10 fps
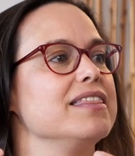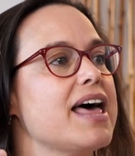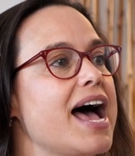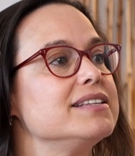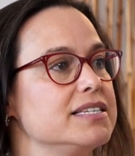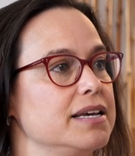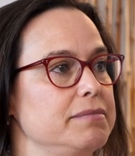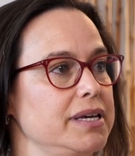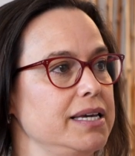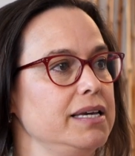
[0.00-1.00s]
That to
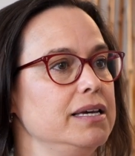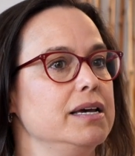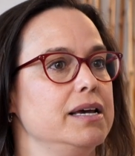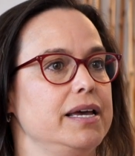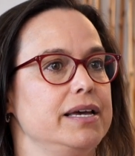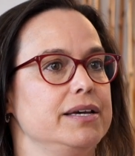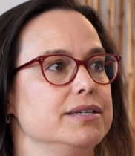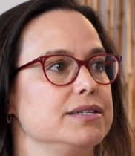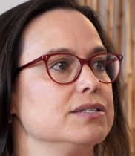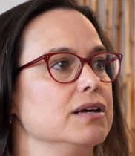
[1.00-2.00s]
me
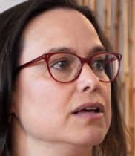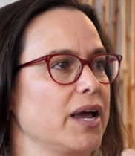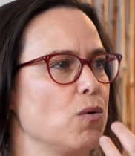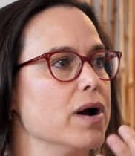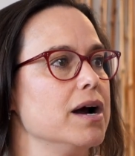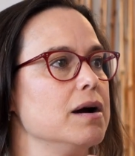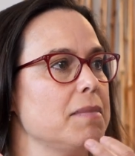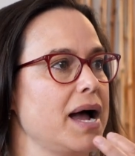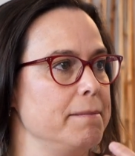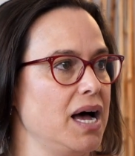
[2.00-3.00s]
is like where
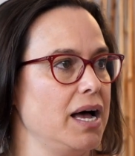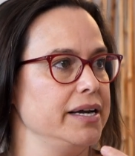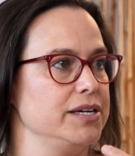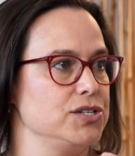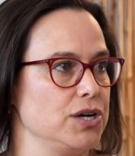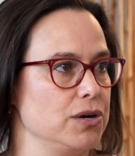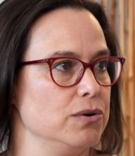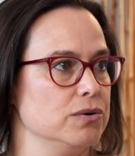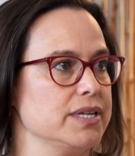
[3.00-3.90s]
my mind goes.